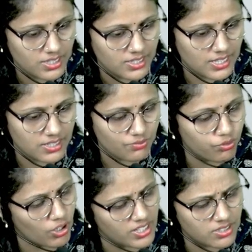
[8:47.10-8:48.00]
Then
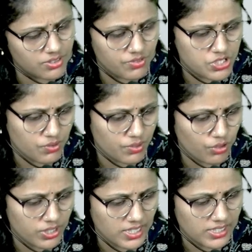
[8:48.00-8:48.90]
font, whichever
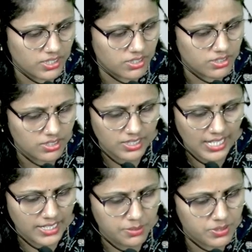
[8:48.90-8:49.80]
font I need,
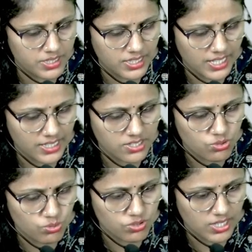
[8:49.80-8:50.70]
Calibri, then I can
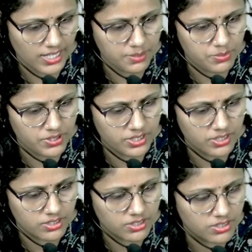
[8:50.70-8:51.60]
choose Calibri,
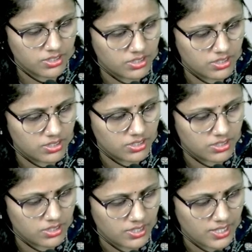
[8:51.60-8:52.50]

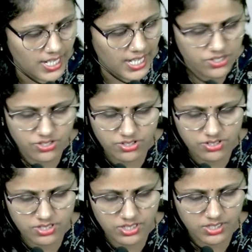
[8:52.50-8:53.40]

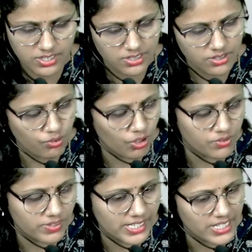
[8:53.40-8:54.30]
adjacency, then the font
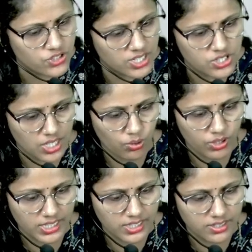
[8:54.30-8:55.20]
will get changed
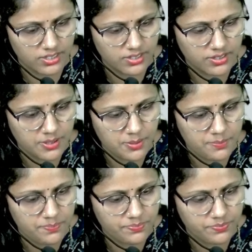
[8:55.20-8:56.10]
accordingly.
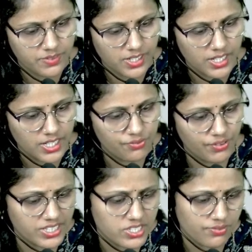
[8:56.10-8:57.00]

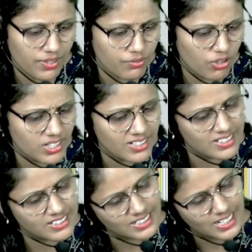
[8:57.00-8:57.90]
Effects if I want,
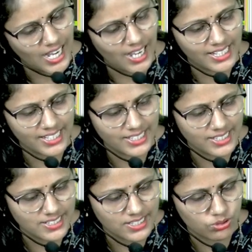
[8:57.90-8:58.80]
again I can
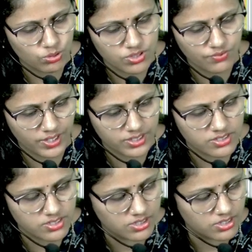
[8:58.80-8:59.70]
take those effects.